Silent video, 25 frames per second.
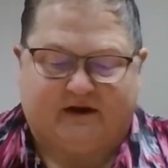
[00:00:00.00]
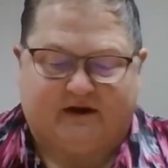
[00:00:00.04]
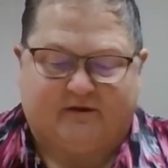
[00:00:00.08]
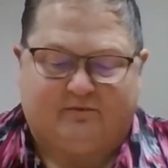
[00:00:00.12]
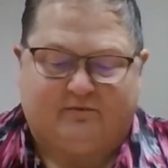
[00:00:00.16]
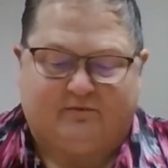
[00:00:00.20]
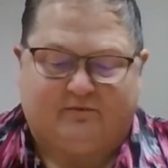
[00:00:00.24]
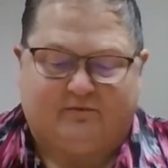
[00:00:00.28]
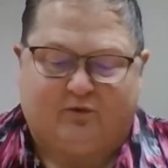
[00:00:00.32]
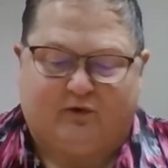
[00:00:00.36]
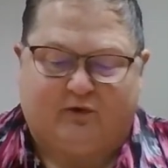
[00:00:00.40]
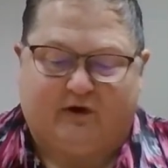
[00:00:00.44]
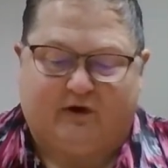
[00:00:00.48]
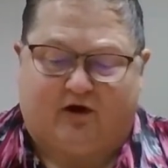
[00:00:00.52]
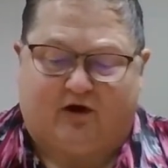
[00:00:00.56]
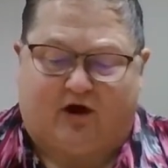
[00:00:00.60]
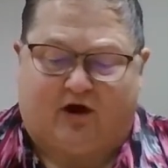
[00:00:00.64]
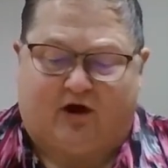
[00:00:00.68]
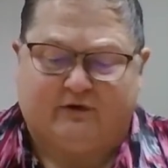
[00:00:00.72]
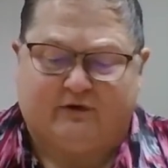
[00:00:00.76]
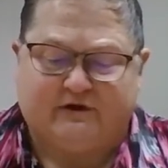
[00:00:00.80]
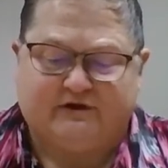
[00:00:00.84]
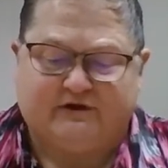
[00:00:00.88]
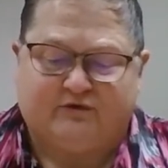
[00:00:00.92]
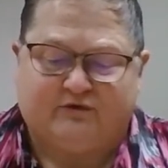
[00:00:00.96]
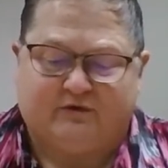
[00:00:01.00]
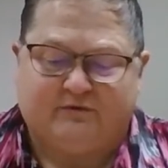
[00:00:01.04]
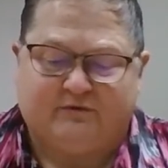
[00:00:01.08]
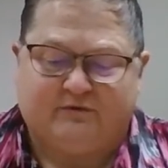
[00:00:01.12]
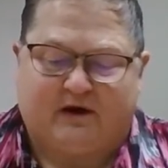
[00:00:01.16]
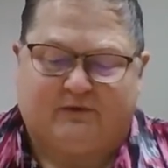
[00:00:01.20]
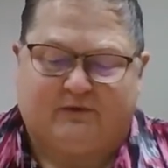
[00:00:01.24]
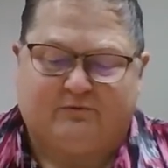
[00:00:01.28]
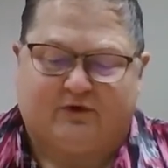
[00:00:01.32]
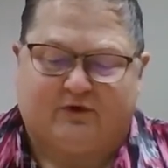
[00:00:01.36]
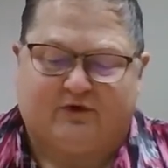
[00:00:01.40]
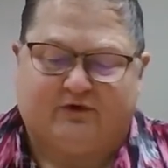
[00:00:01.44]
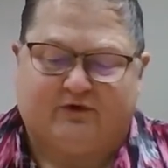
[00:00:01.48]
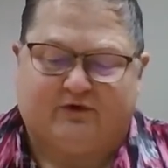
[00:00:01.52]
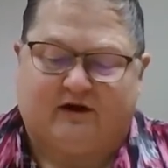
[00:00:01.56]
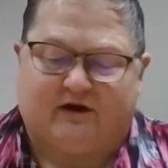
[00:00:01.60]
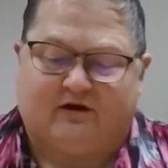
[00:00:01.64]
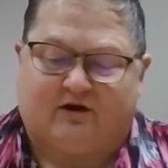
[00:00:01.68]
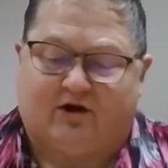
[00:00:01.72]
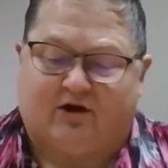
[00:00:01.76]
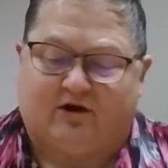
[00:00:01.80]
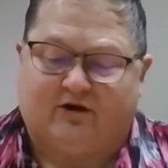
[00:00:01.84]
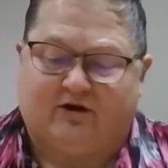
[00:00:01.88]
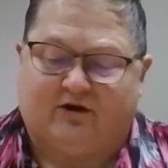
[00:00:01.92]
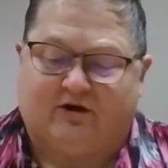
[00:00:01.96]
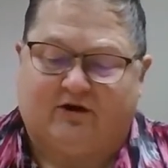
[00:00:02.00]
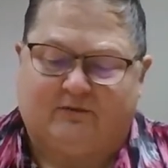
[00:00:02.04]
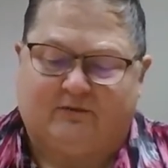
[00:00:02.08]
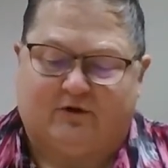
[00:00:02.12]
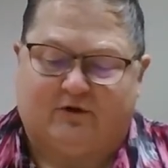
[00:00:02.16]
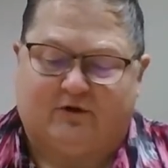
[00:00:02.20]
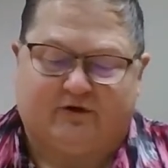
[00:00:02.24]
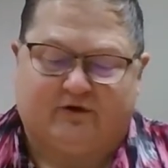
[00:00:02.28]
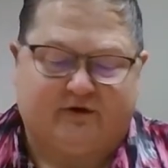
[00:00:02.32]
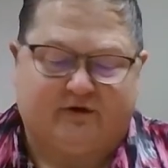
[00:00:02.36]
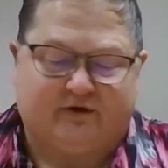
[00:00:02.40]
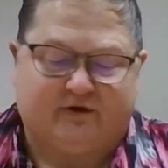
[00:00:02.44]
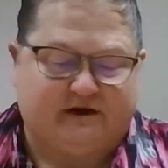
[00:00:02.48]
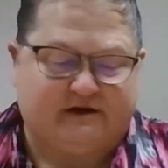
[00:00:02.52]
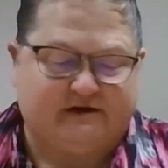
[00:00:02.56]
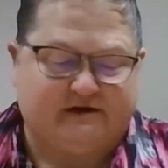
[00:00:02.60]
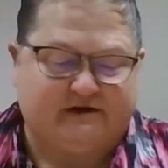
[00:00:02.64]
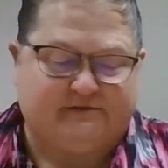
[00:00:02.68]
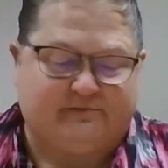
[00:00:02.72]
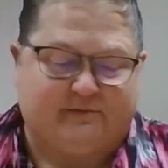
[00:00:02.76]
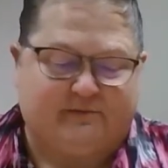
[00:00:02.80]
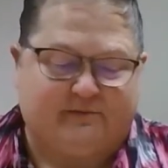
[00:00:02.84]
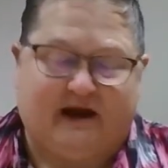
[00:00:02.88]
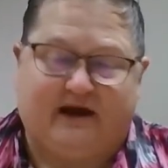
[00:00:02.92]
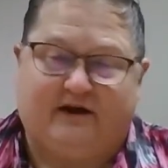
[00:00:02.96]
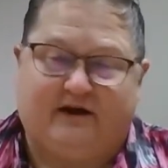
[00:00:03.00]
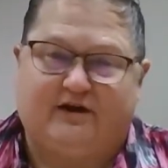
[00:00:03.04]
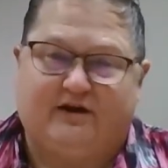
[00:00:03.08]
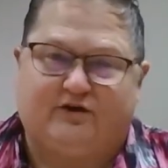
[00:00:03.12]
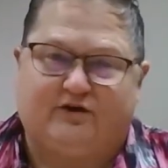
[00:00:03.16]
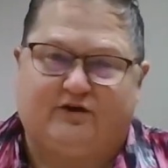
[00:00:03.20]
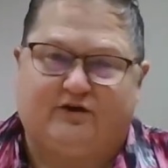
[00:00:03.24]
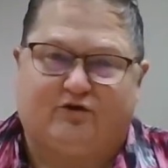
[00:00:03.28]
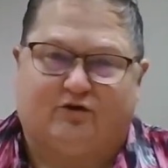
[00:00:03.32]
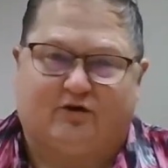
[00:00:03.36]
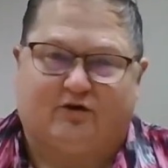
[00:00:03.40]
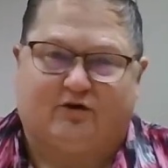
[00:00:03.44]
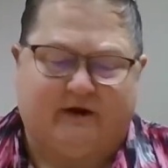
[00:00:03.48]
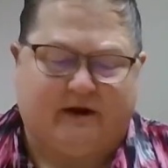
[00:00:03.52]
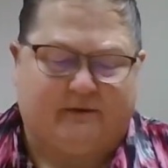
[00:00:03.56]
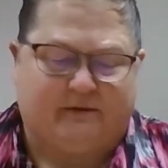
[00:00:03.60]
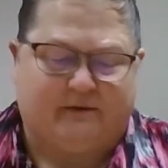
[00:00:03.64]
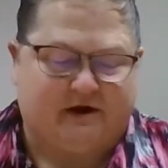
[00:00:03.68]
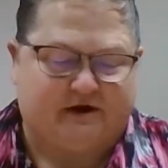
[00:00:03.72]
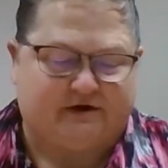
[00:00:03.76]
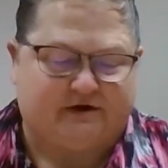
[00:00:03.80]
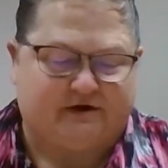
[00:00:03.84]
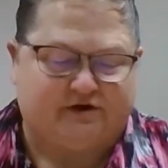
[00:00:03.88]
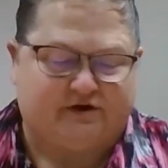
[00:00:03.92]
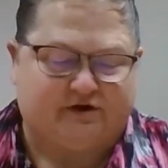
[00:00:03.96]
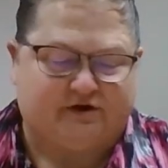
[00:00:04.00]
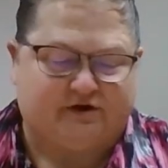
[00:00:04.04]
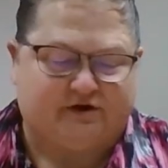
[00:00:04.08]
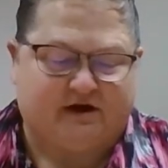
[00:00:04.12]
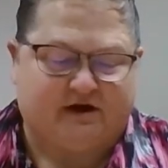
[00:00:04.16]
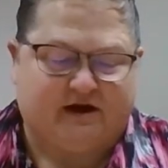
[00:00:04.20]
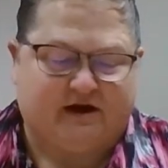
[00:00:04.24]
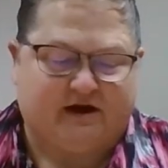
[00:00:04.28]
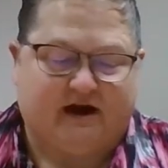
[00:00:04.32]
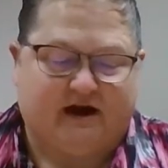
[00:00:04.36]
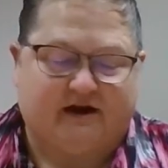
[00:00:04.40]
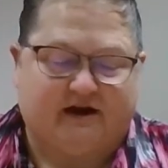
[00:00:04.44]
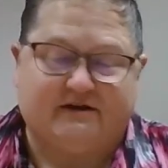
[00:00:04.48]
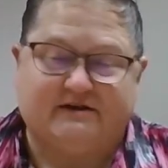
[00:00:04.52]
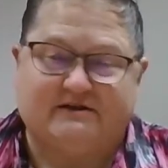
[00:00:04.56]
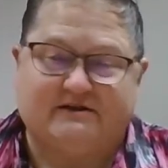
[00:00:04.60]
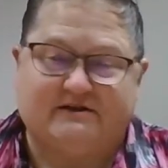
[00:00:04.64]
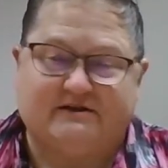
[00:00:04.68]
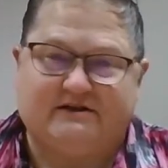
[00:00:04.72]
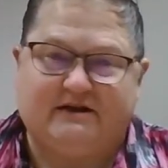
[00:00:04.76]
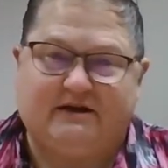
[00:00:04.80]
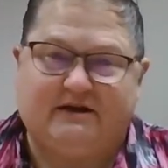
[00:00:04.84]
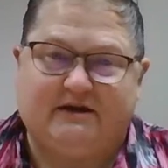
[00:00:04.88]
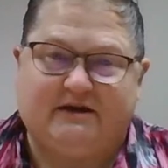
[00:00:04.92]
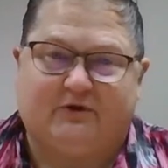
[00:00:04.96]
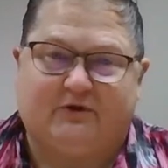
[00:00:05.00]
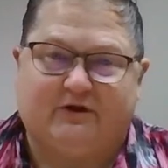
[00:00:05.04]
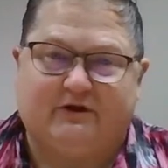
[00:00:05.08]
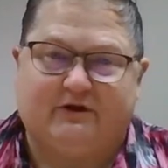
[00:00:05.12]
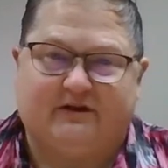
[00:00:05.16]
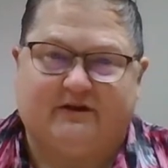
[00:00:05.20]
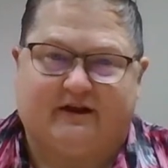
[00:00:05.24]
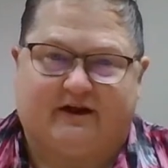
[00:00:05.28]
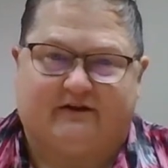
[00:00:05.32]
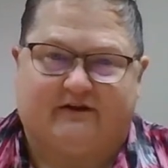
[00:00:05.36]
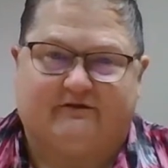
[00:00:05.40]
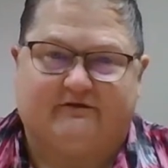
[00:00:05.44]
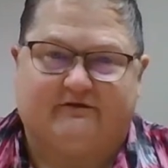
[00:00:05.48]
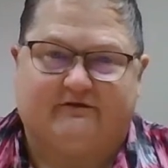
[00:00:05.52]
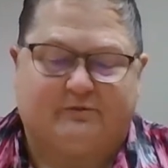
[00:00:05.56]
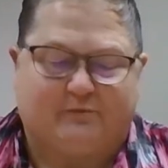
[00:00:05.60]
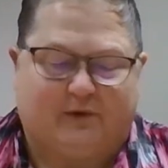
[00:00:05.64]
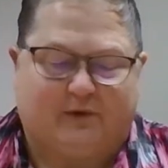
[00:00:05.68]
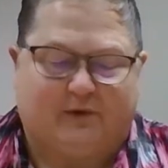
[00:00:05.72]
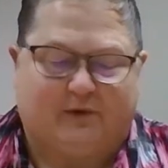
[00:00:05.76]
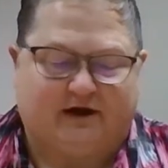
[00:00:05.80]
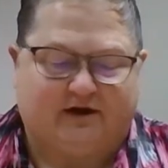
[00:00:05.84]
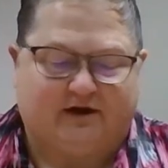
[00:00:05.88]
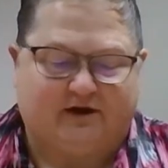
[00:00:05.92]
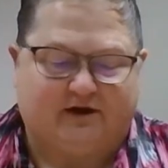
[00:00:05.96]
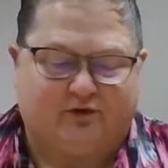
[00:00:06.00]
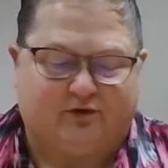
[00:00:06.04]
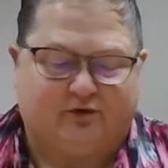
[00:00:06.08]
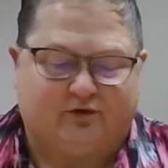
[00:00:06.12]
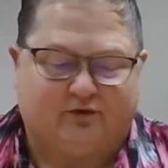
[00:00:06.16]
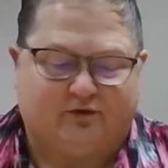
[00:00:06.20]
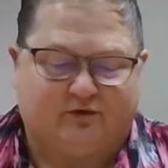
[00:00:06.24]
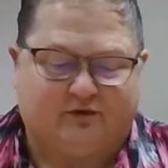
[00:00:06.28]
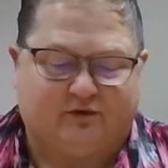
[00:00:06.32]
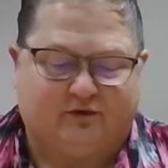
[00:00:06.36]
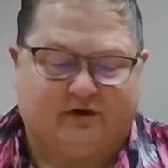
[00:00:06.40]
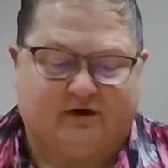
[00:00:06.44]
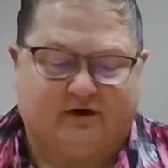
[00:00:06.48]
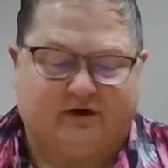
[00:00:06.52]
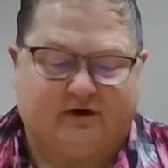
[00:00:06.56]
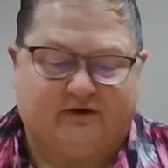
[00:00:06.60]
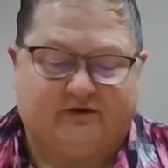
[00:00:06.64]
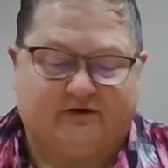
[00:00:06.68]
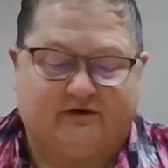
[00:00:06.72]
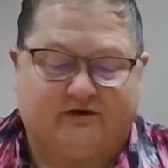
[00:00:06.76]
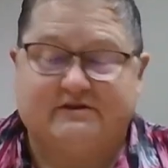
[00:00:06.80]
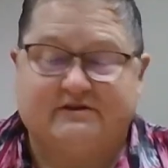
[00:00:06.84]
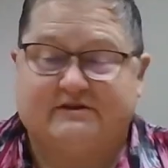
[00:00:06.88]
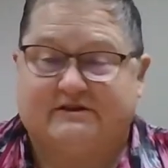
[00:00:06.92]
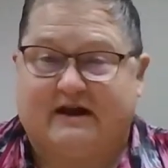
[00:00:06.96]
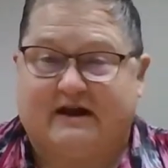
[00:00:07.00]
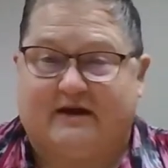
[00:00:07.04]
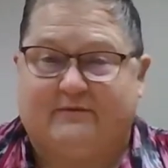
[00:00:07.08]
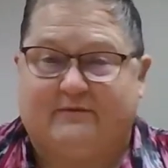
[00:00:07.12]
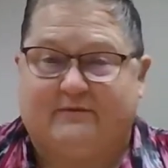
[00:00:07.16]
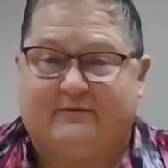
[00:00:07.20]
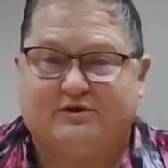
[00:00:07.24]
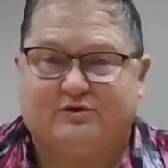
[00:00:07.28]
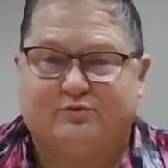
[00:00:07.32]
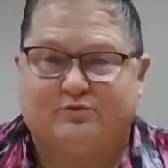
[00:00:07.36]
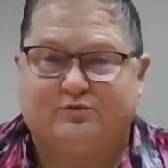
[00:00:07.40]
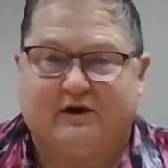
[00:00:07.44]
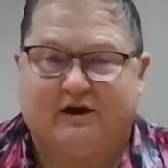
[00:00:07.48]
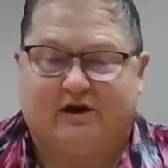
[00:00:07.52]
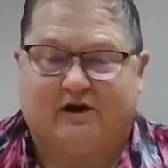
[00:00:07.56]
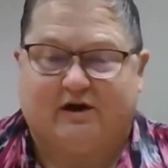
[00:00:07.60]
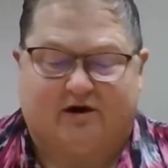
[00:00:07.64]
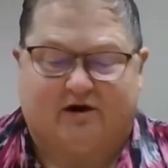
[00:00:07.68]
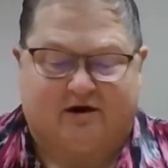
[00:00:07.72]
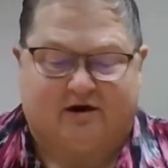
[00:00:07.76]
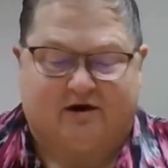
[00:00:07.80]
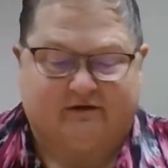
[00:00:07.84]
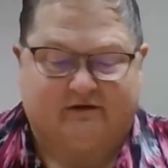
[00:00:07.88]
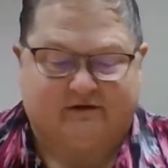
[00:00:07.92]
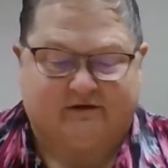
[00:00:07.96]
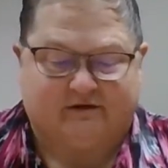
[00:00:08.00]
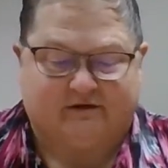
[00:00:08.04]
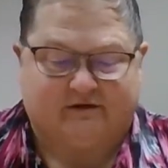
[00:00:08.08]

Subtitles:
May we always remember that our neighbor is made in your image and is deeply loved by you, the same as we are.